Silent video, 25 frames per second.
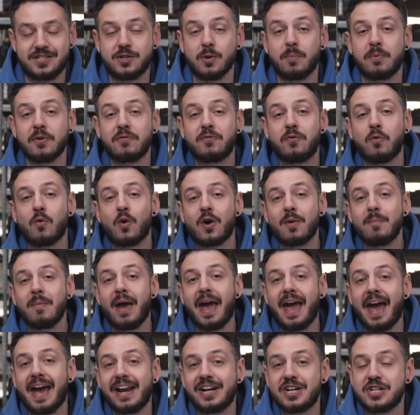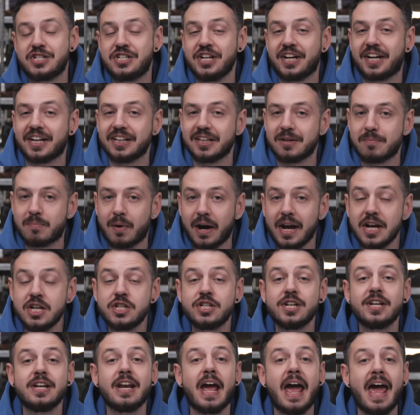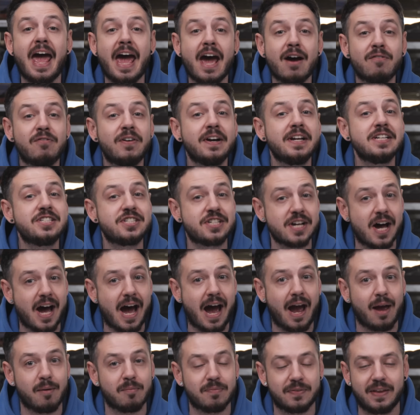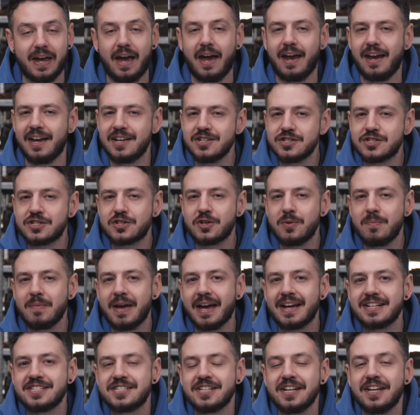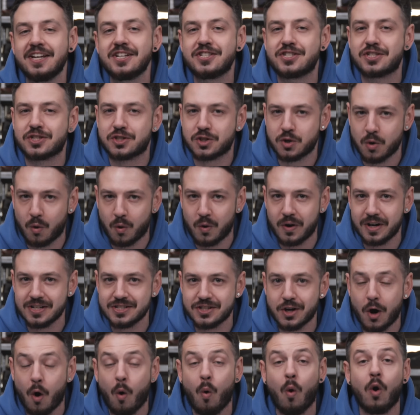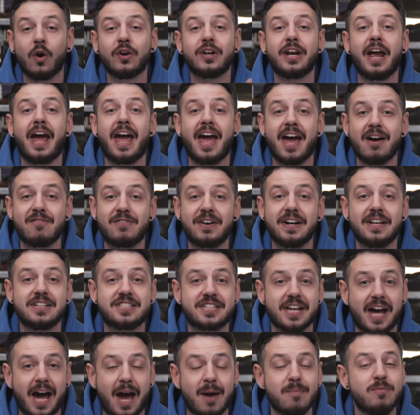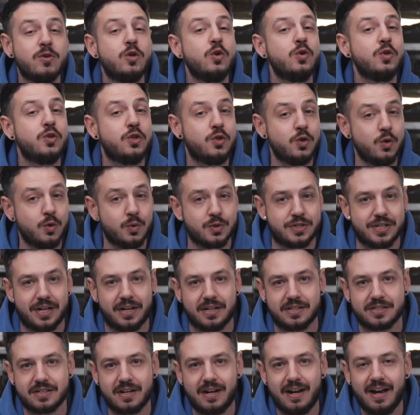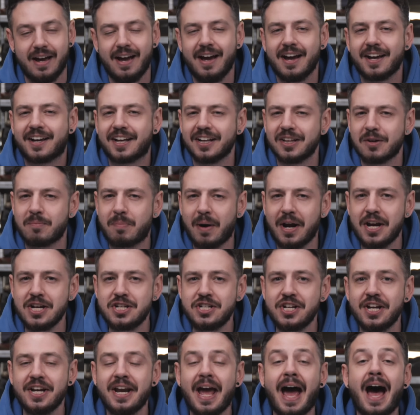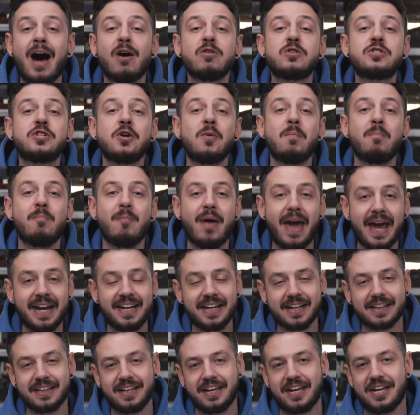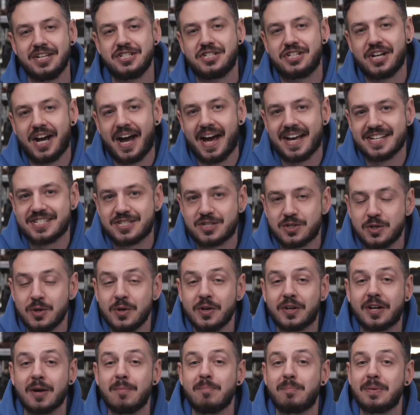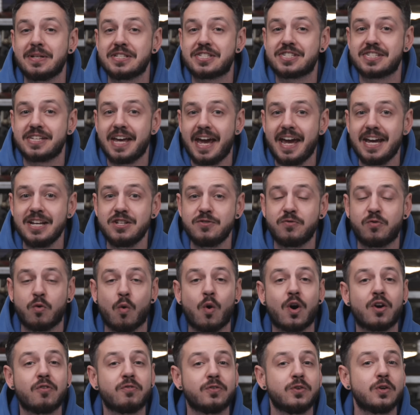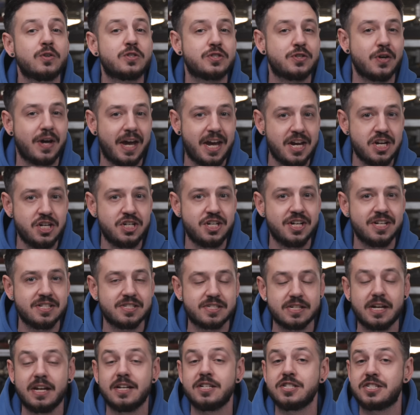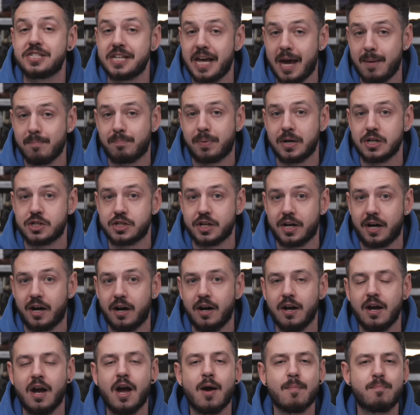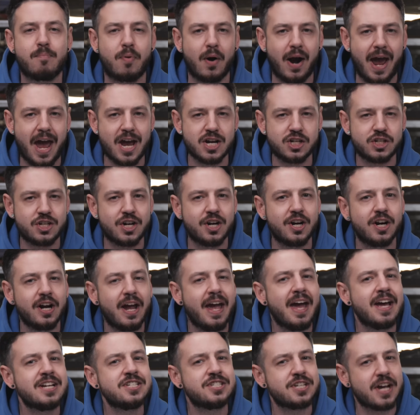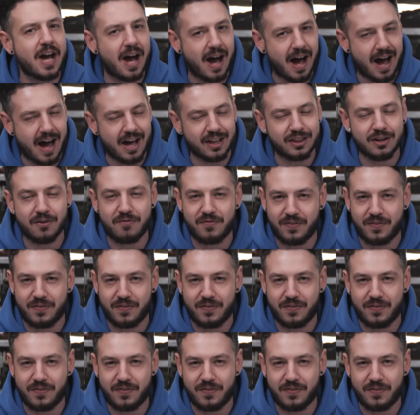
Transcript: to perform energy calibration every time the instrument is turned on every time you use it. Calibration automatically adjusts to compensate for fluctuations in temperature, pressure and other